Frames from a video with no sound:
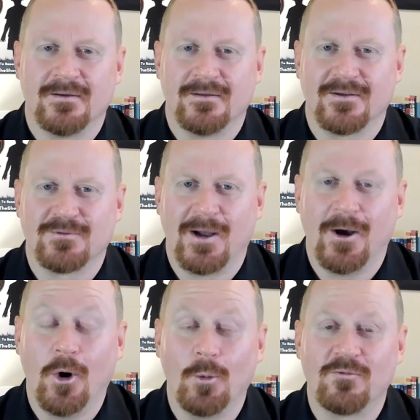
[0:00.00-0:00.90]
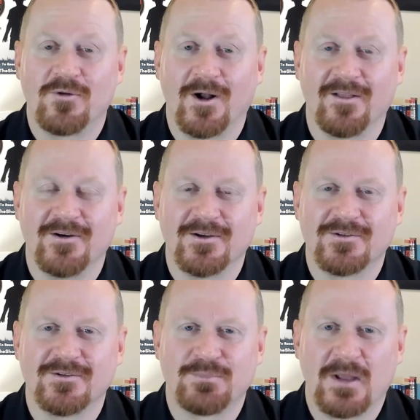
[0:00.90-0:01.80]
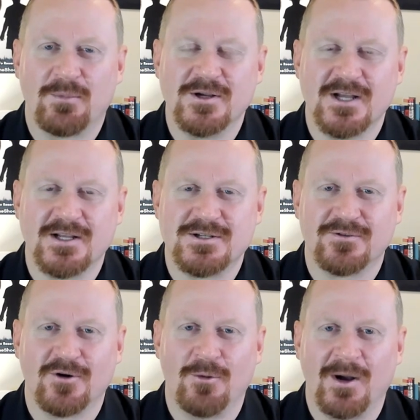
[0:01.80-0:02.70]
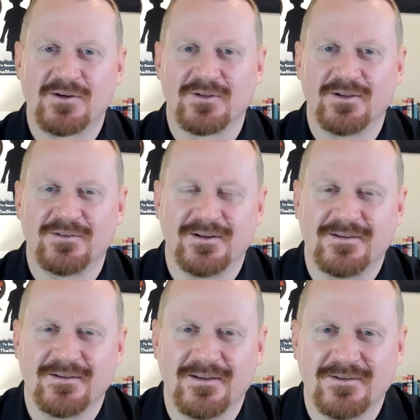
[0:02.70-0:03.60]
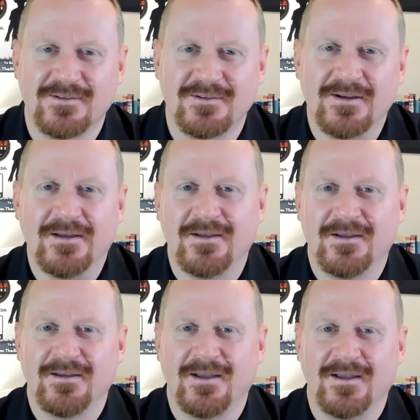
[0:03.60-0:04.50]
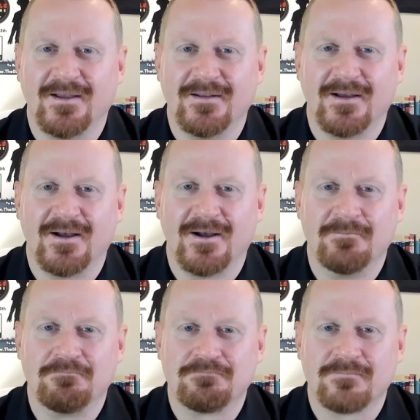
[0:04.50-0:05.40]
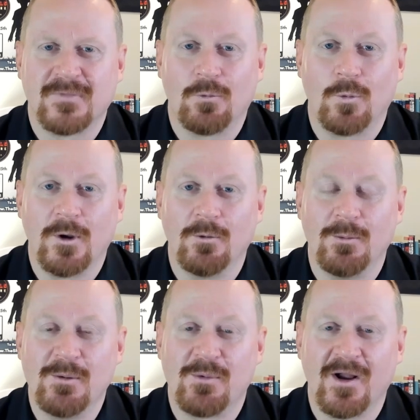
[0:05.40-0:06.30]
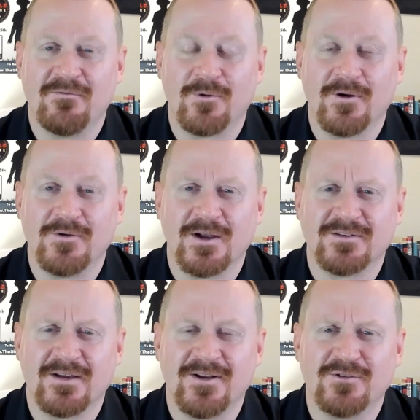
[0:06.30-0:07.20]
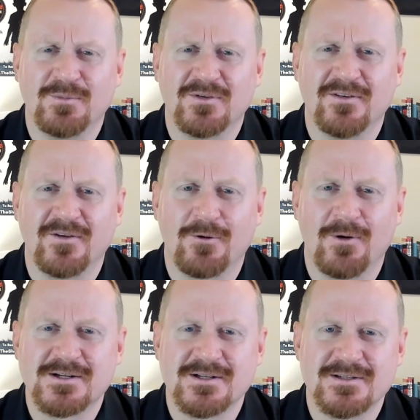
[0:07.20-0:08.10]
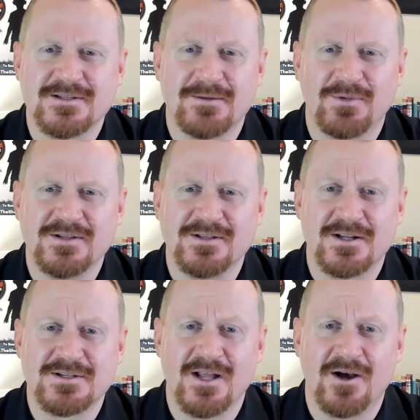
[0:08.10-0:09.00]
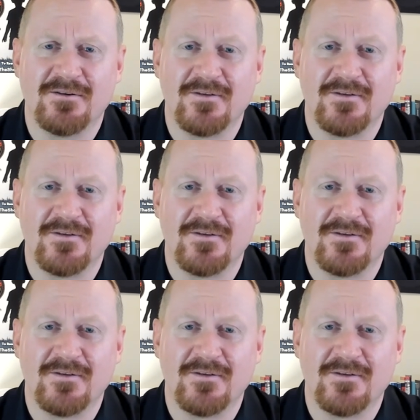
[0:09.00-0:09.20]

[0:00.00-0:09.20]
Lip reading: That's my hope for all of us. I appreciate you so much for listening to this, and we will be praying for you. If you guys have any specific questions, please let us know.